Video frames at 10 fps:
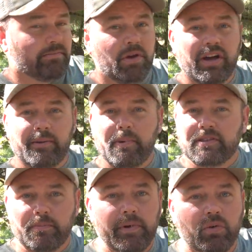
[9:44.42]
the middle. I could
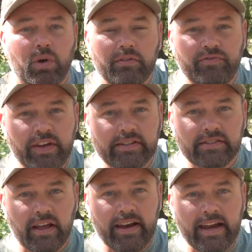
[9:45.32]
put the Premier One
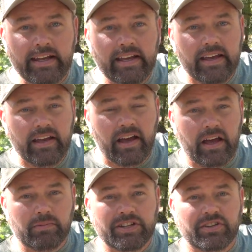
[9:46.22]
fence netting,
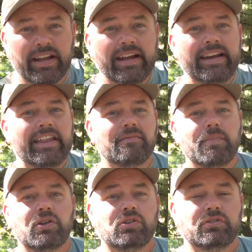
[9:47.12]
um, electric netting down the
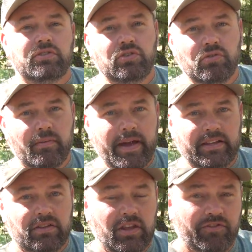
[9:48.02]
middle to uh,
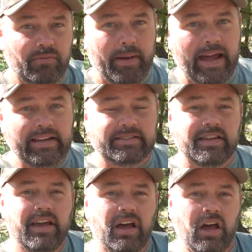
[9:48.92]
make different
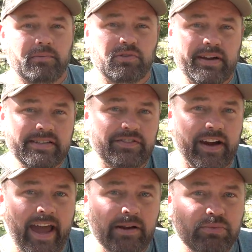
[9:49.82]
paddocks um, to raise
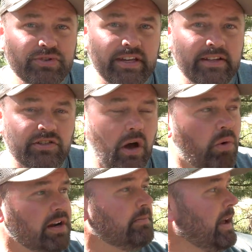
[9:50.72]
different animals in. So I
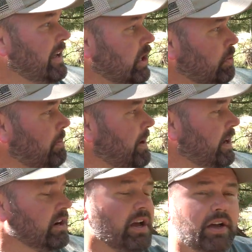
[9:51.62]
wanted to make it a little bit
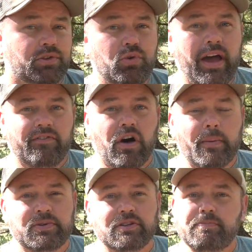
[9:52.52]
bigger to have
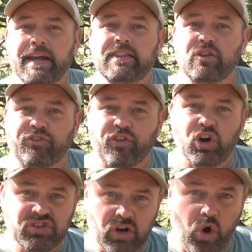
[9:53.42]
options. Being the
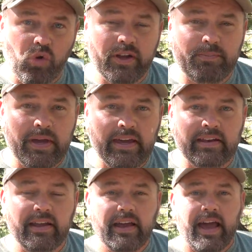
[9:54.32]
first and only
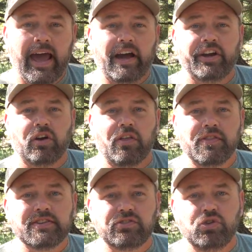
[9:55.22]
pen out here on
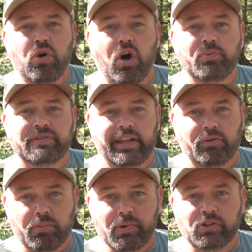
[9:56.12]
this new homestead
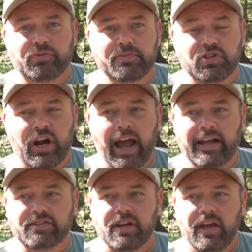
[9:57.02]
that we're building from
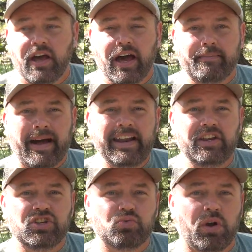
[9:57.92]
scratch, um, I
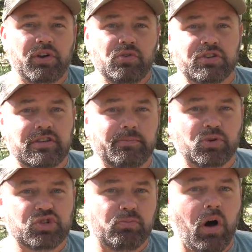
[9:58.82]
didn't just want to do a
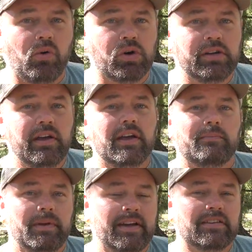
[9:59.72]
simple small one
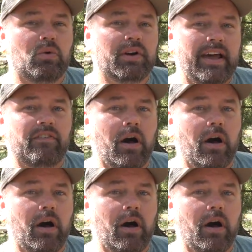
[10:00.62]
because I wanted to have